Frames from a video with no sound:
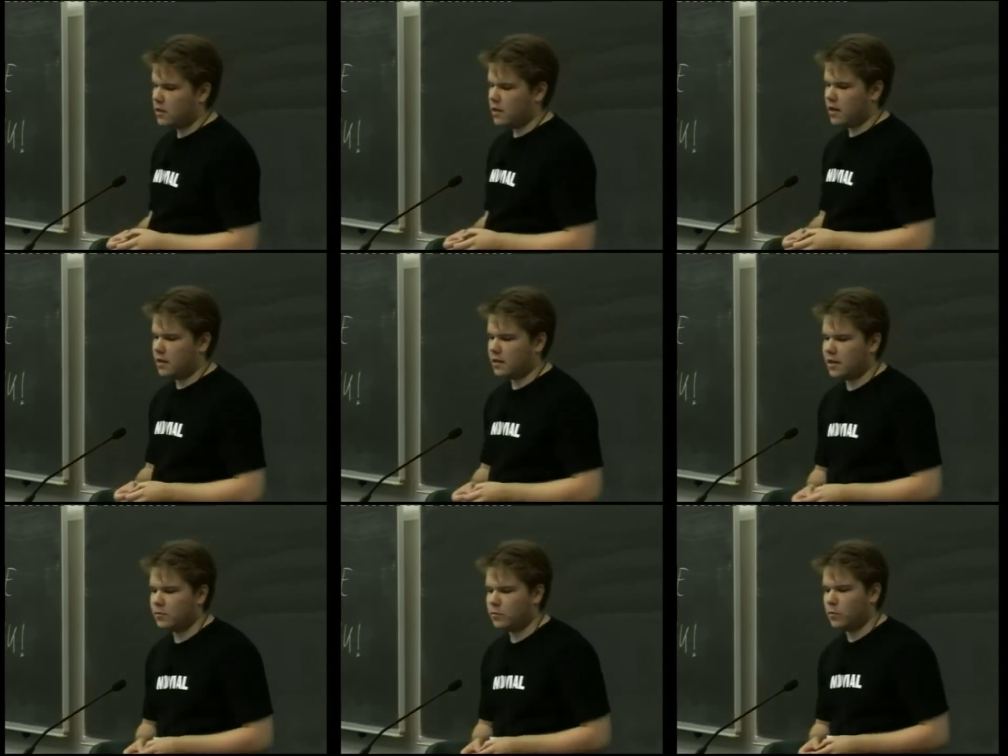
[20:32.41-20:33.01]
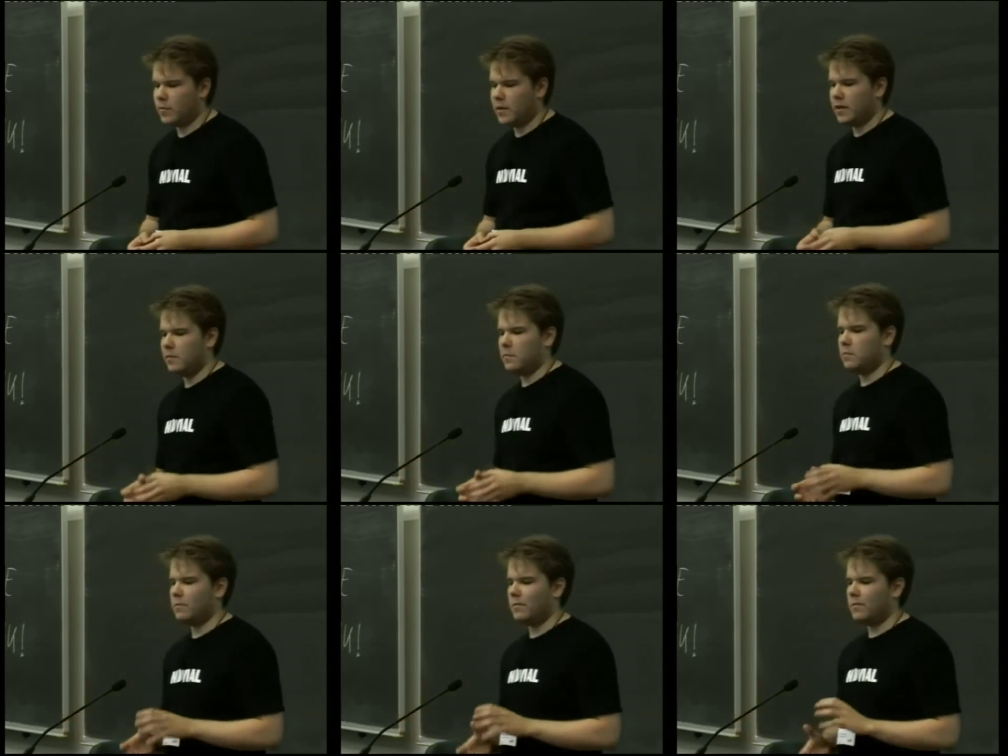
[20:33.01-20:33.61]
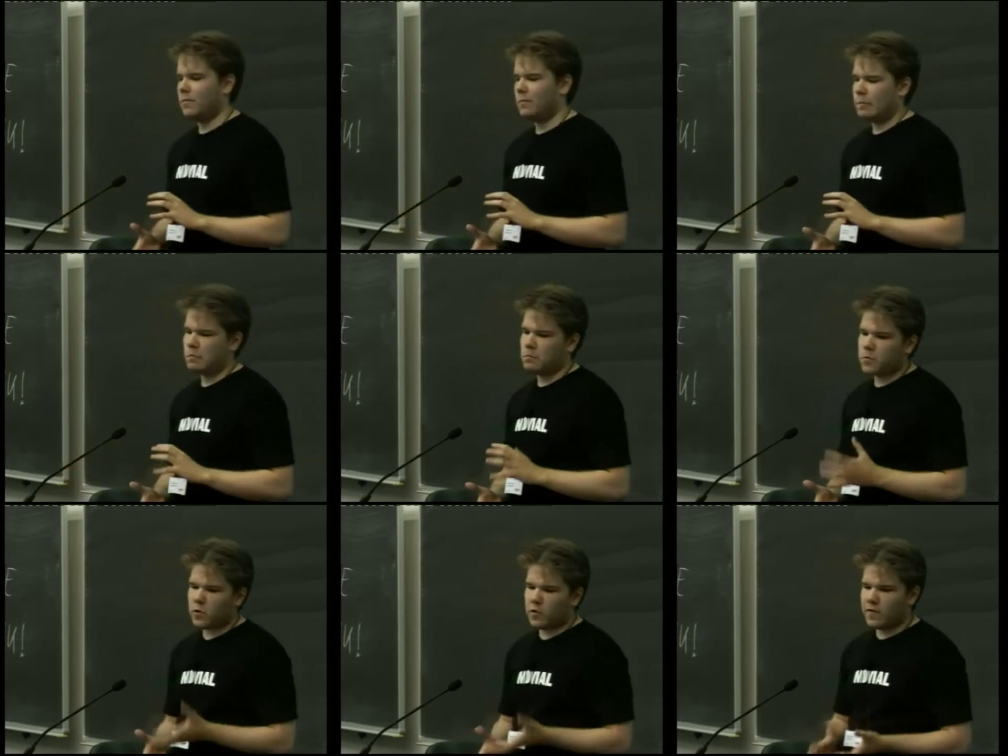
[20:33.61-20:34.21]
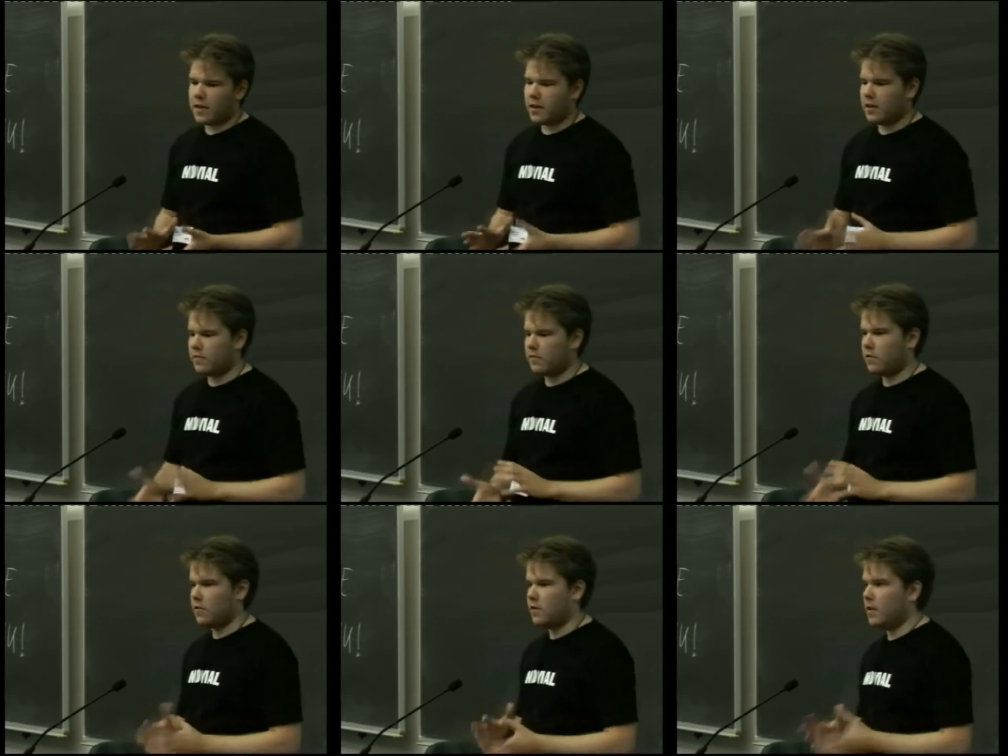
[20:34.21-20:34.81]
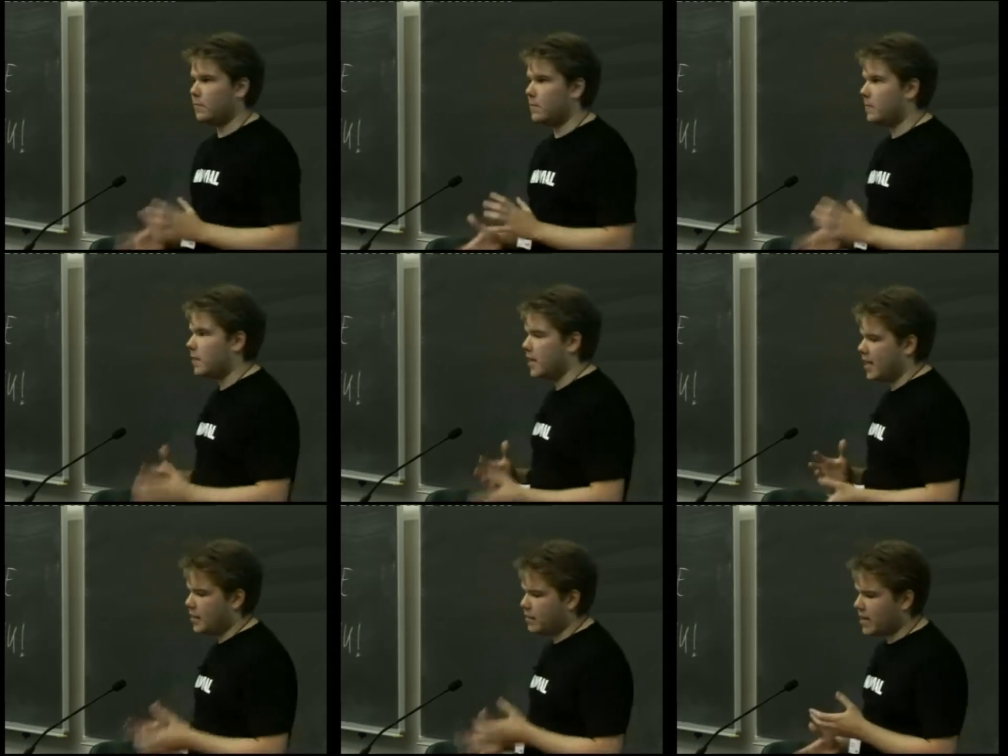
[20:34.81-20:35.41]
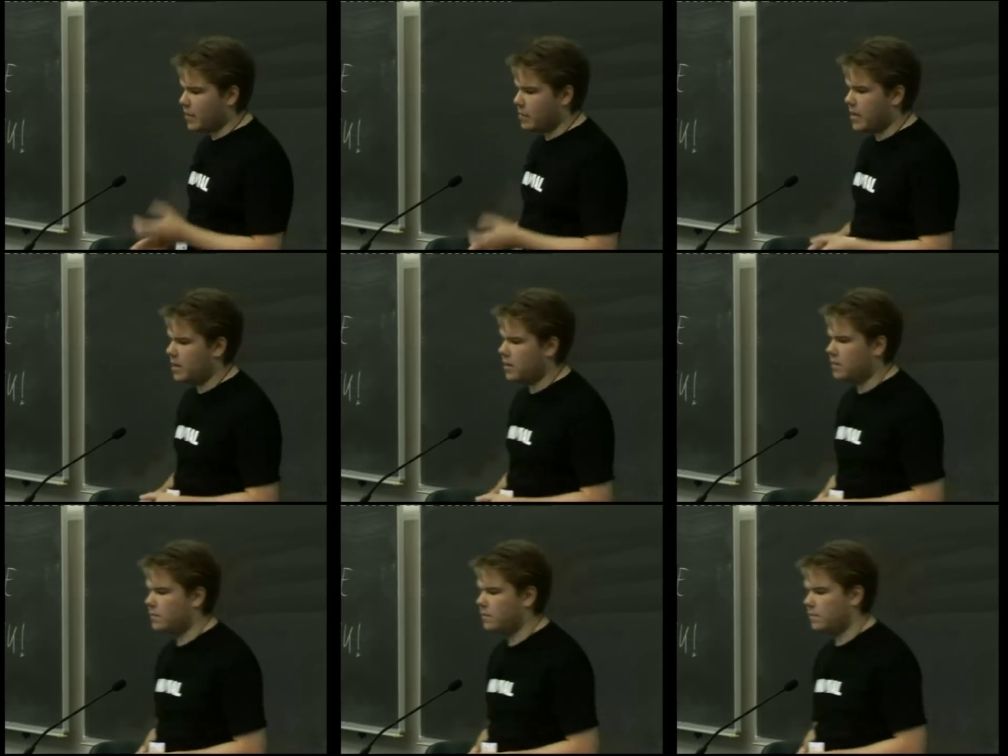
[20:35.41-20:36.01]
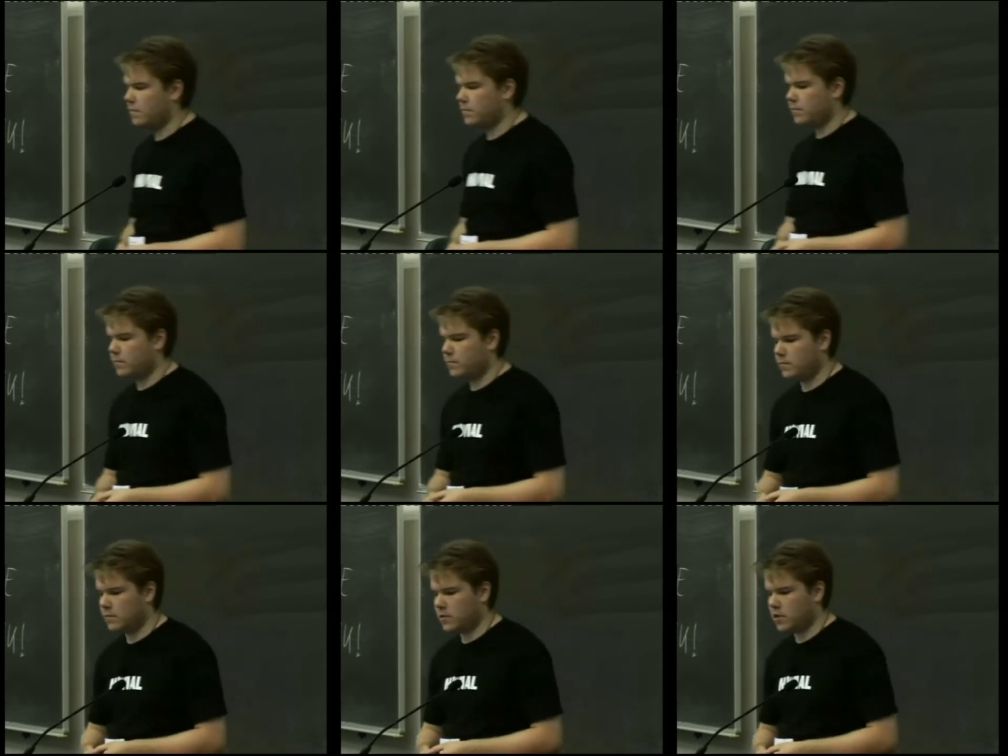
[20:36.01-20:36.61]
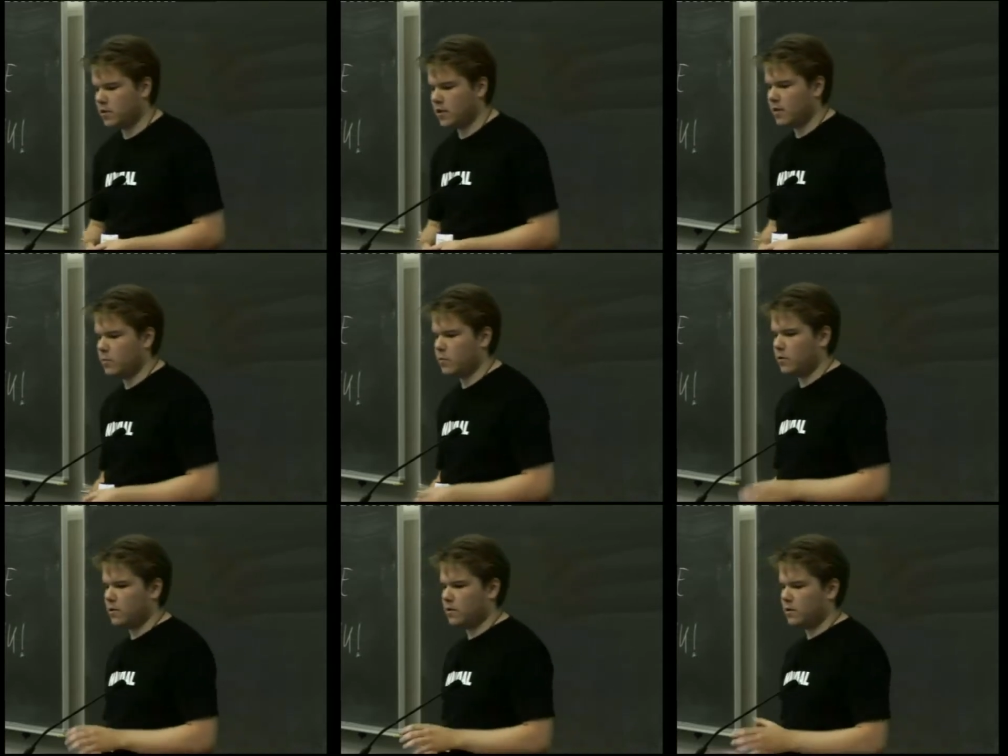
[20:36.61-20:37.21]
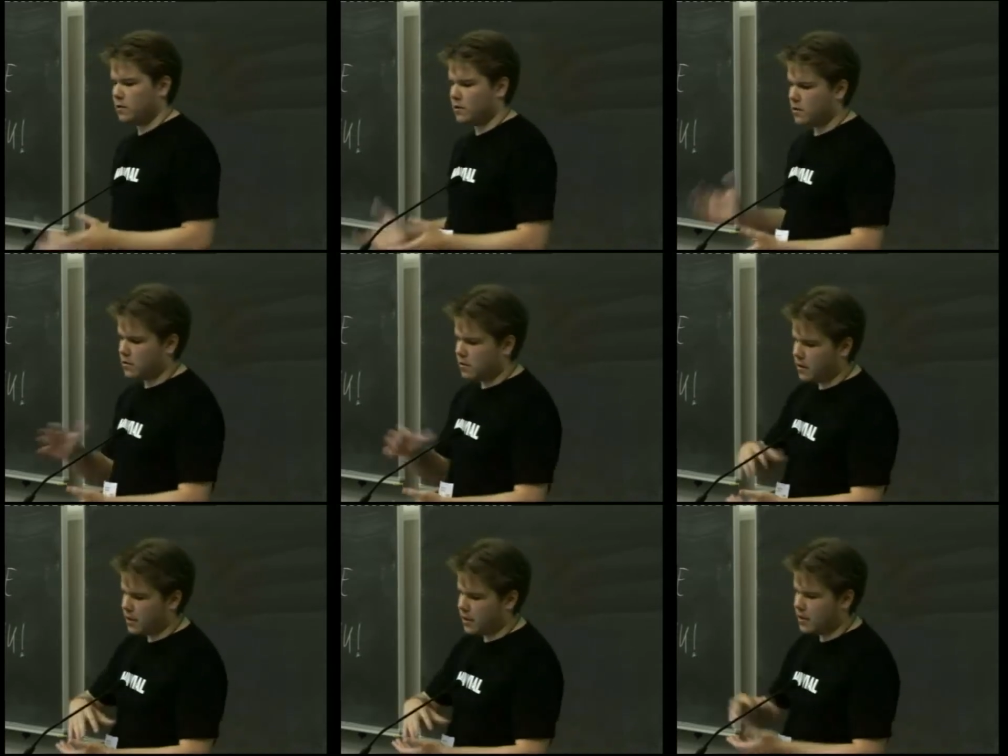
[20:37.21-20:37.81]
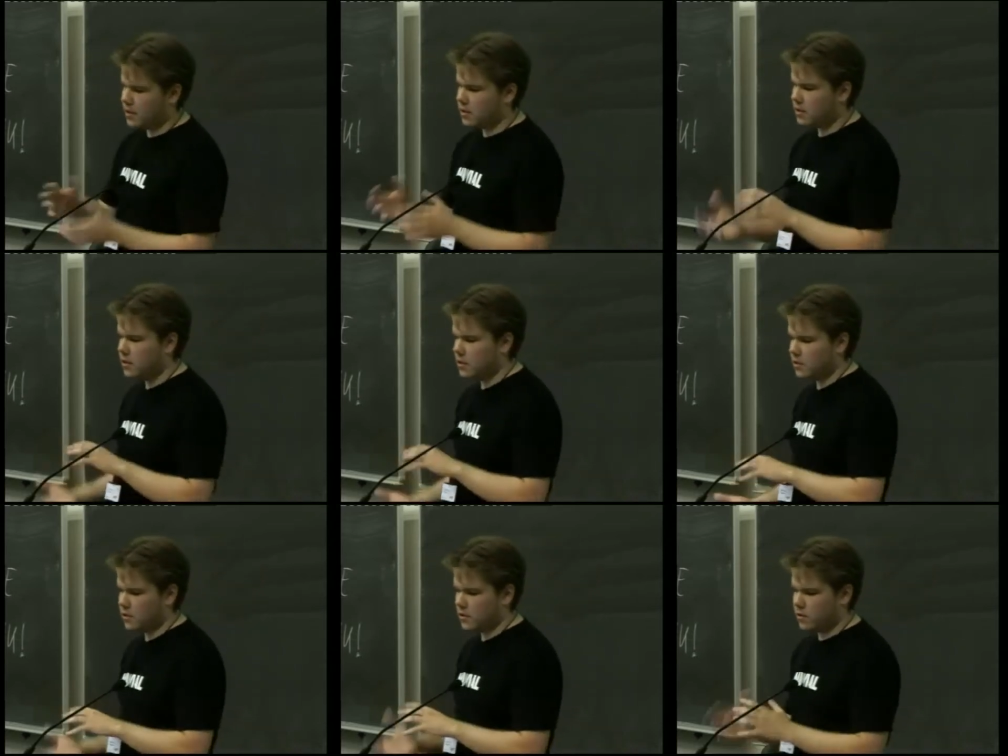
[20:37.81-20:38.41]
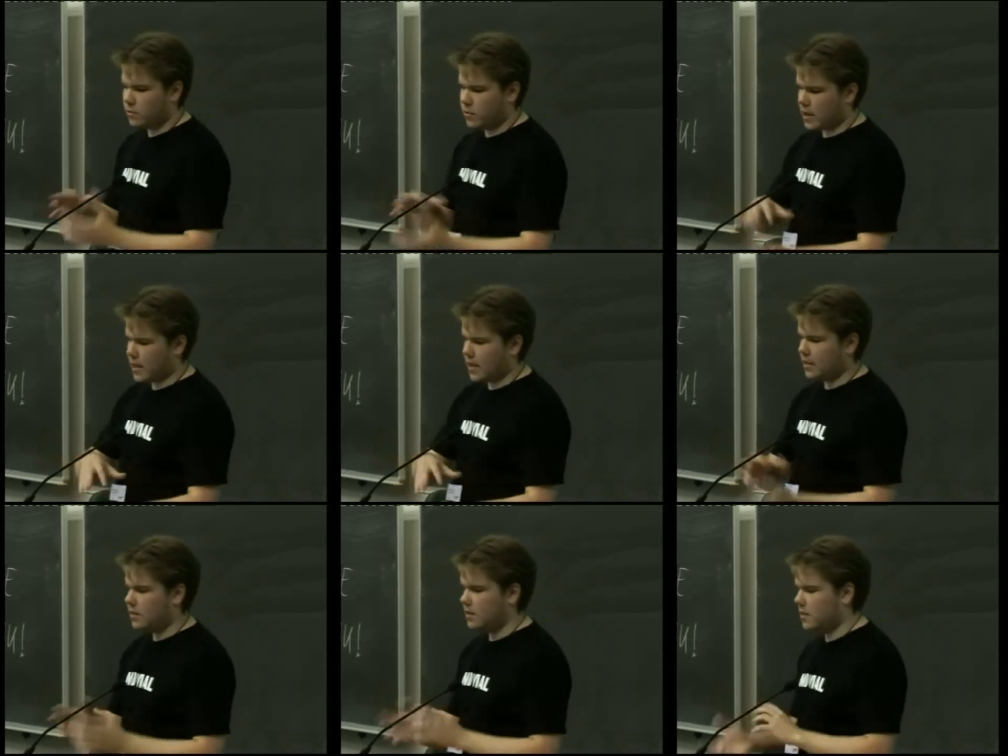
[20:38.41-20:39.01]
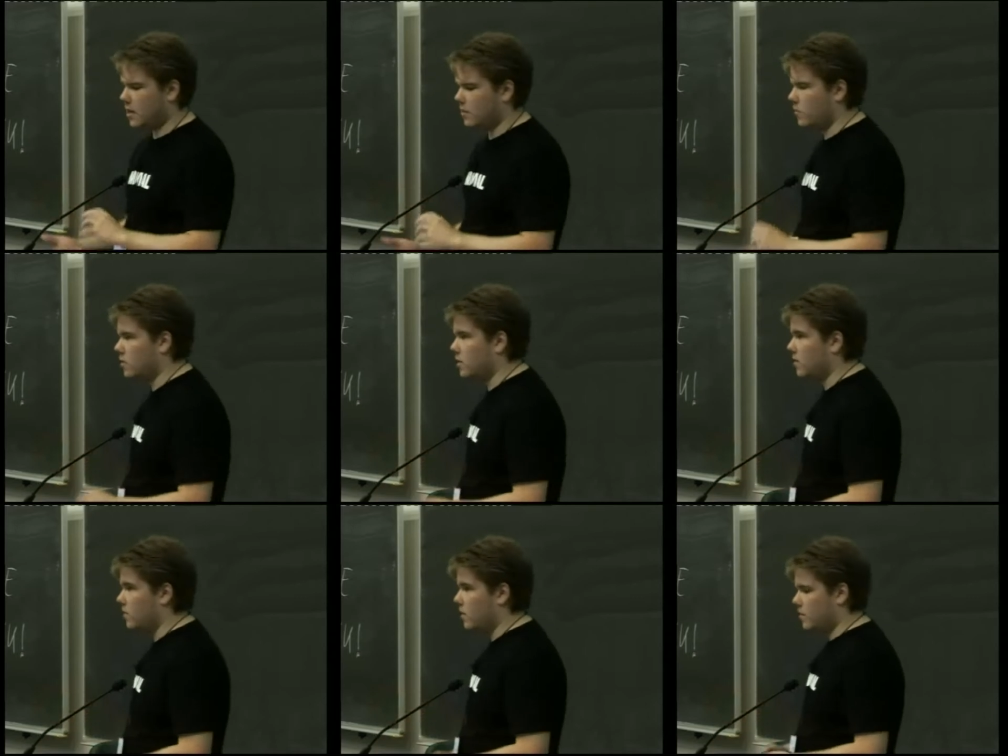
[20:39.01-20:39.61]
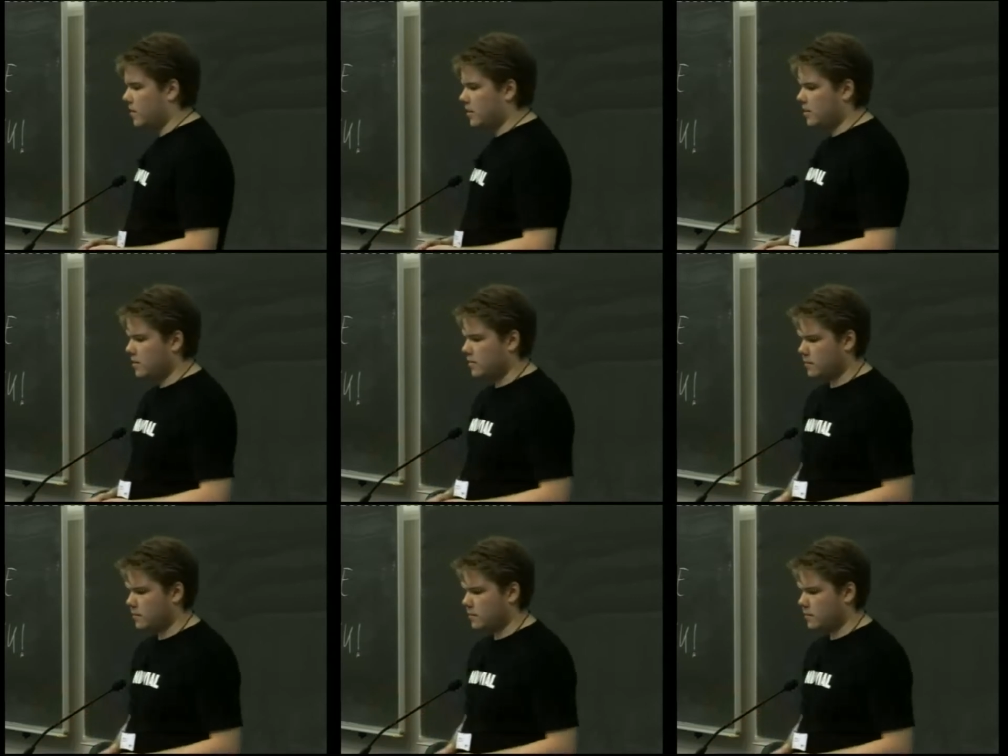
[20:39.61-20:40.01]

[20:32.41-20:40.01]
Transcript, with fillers: And that would be convenient for M Emdebian. So they wouldn't need this duplicate sandbox environment.